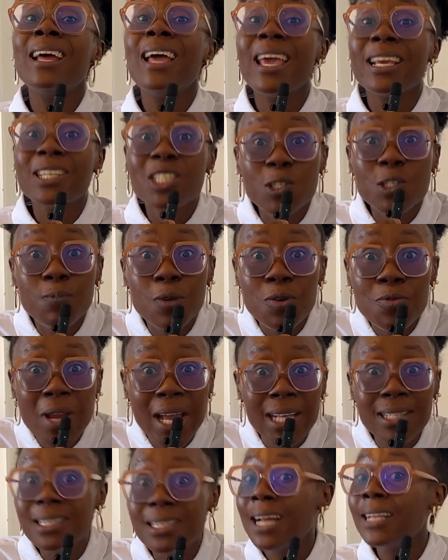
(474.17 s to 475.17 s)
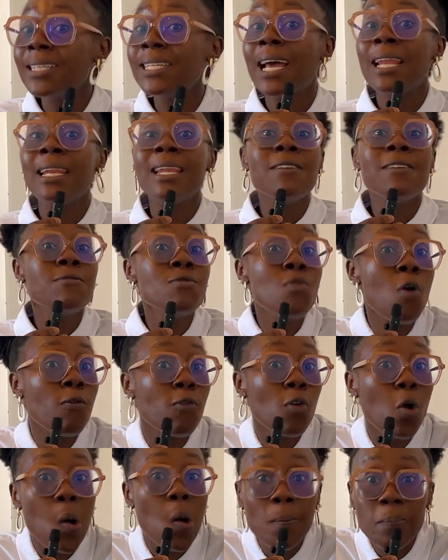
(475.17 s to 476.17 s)
experience and their level
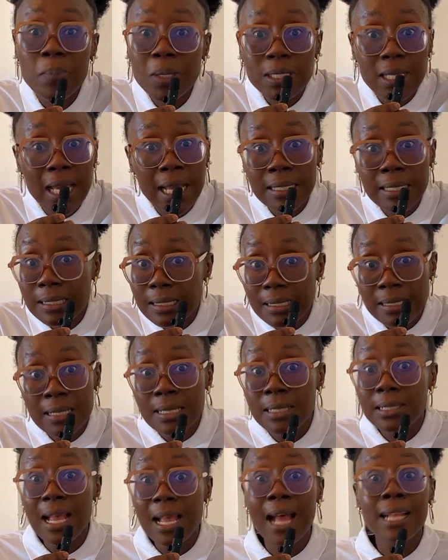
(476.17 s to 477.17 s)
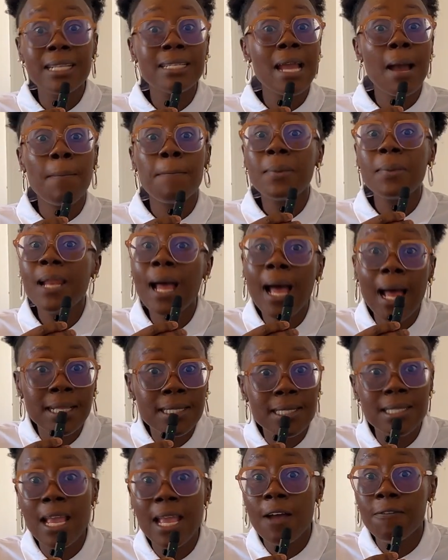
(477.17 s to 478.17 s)
of competencies and their
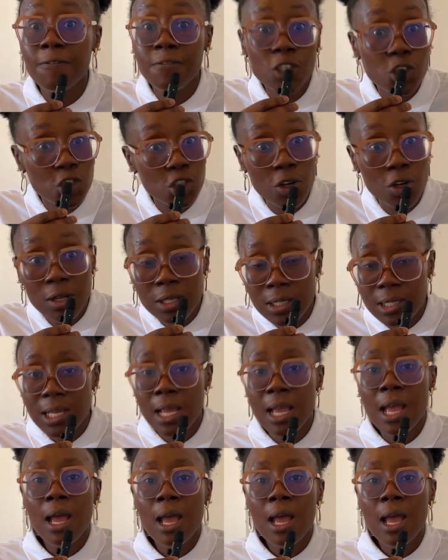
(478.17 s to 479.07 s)
plans, their visions.